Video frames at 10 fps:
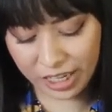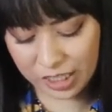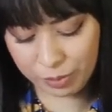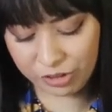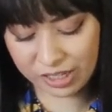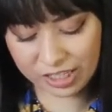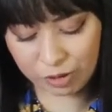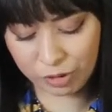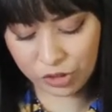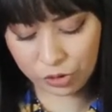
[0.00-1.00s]
experience
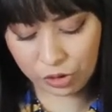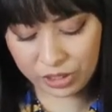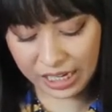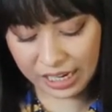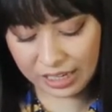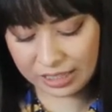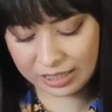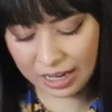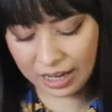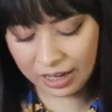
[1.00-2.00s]
in Medjugorje
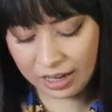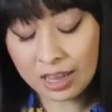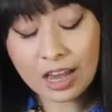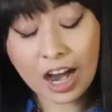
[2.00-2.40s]
is that